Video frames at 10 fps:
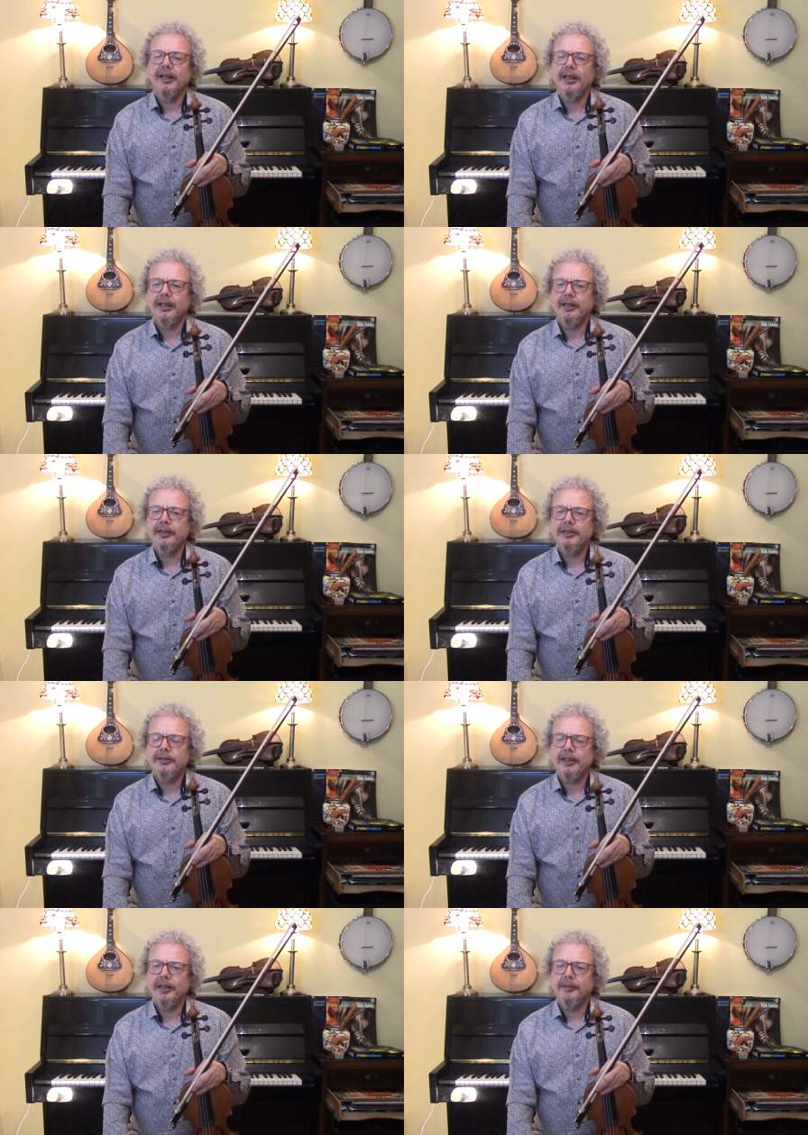
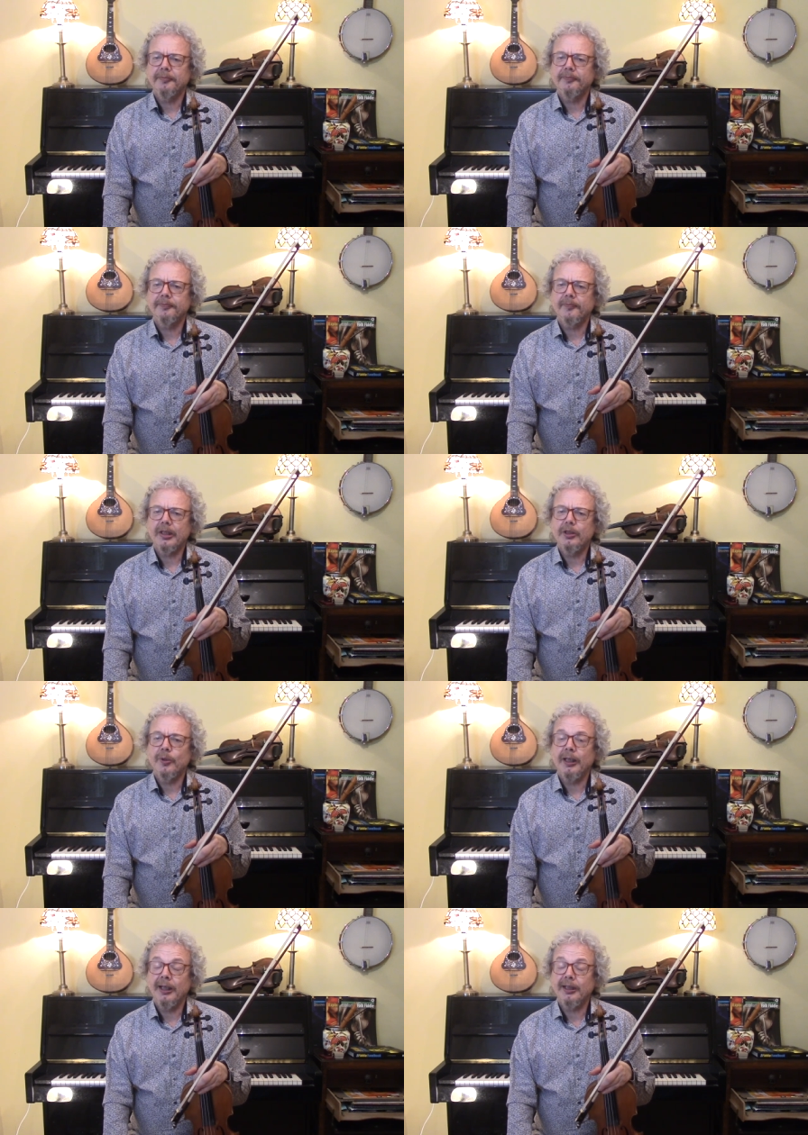and um,
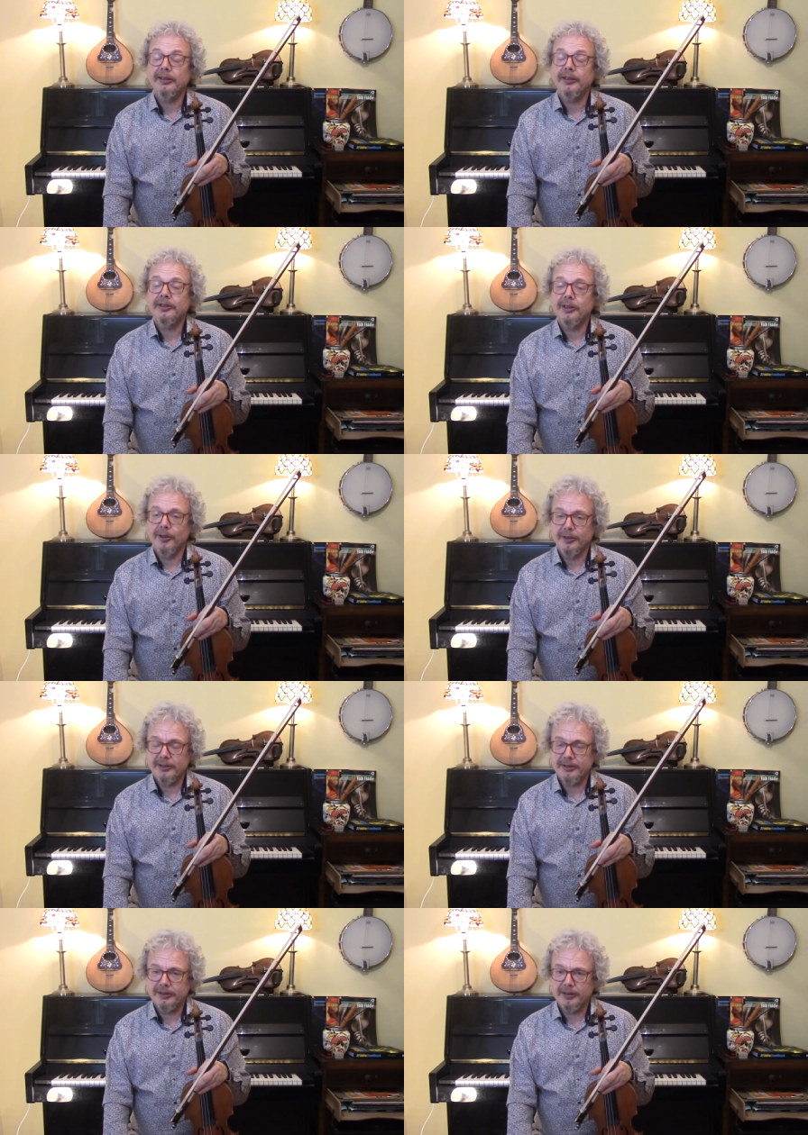you had a
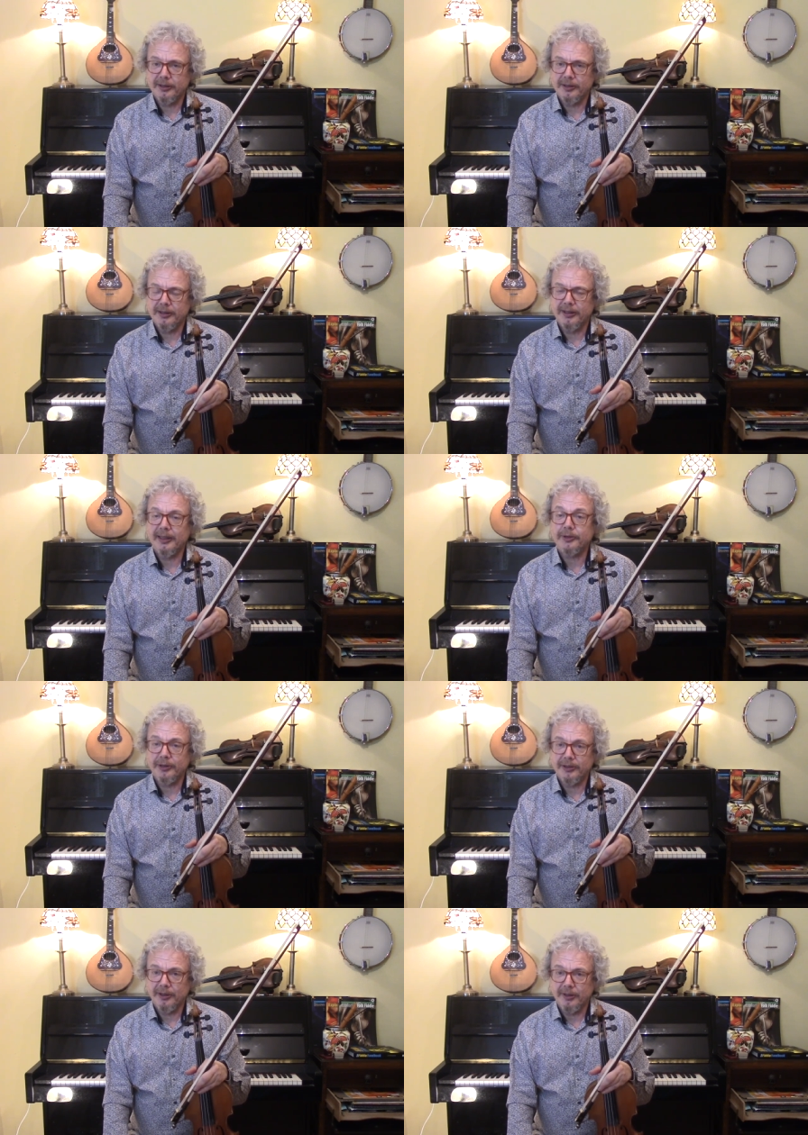guitarist, an
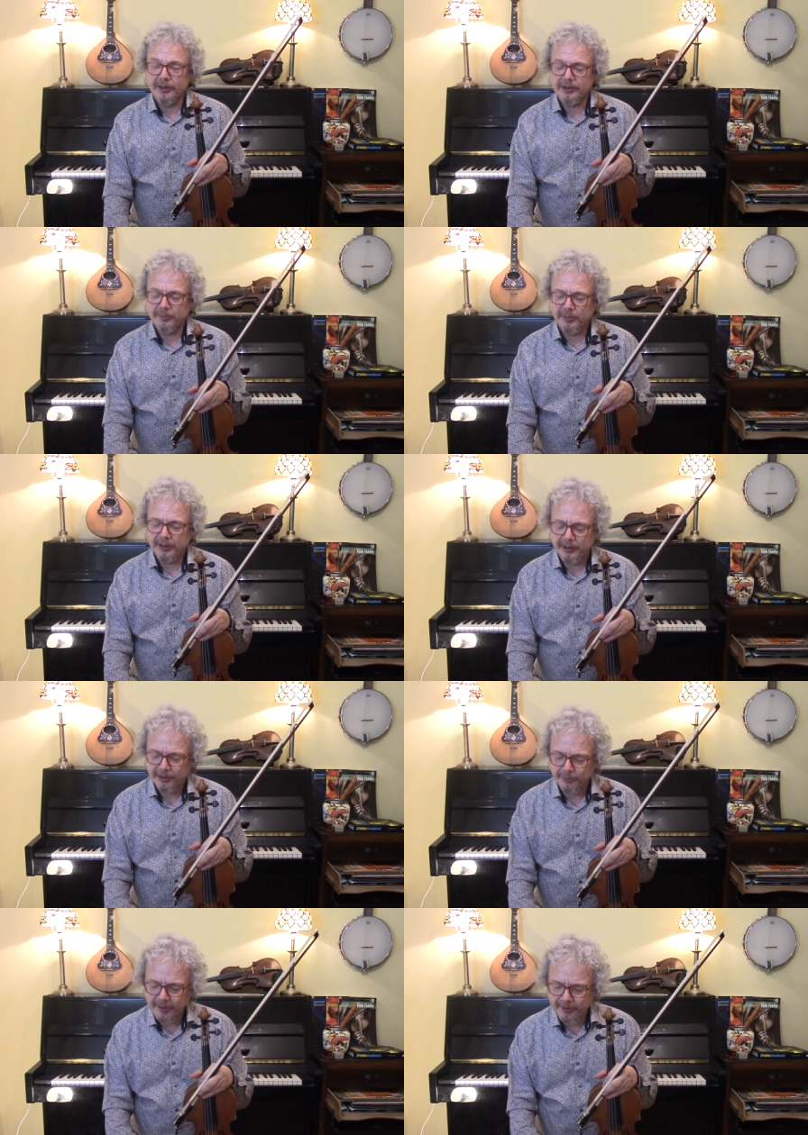electric guitarist,
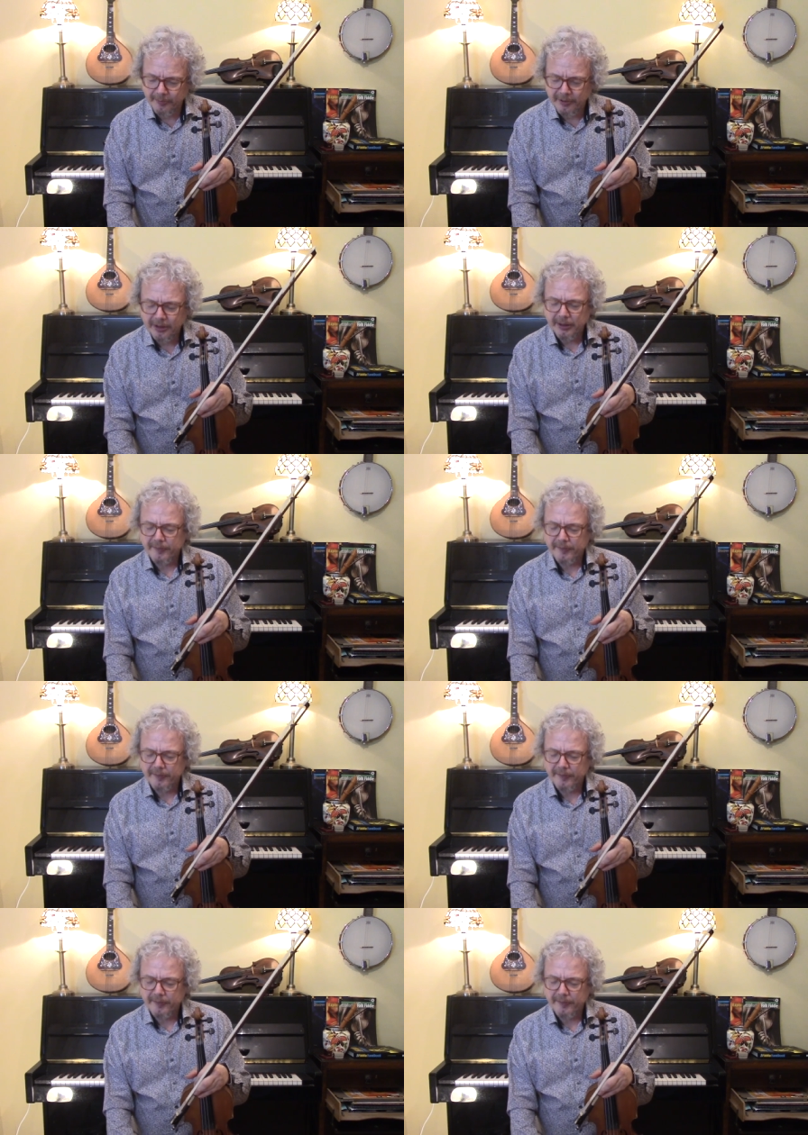playing rhythm,